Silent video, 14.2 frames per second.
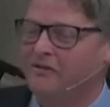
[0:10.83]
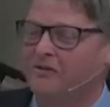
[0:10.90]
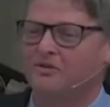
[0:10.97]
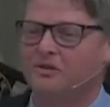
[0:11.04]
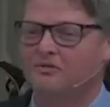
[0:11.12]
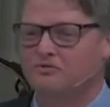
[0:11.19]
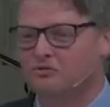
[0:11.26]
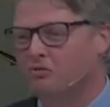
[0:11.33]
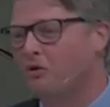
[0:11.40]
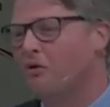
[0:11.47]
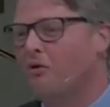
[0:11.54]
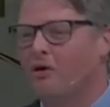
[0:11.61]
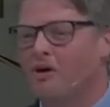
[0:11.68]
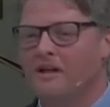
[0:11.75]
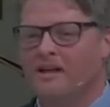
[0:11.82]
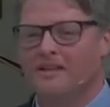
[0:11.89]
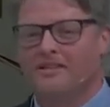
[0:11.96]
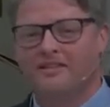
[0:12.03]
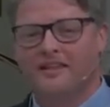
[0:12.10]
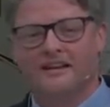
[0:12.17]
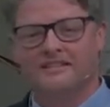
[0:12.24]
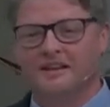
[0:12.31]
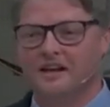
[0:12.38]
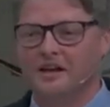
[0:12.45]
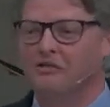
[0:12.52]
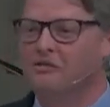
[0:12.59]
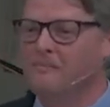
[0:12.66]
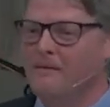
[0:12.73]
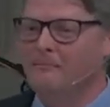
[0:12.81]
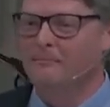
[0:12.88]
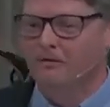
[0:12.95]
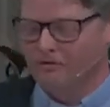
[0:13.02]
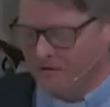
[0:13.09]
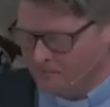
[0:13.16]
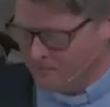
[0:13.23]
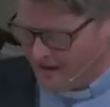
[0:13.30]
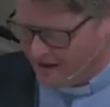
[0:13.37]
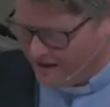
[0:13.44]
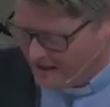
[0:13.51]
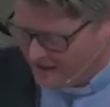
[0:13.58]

or to draw things that you remember from the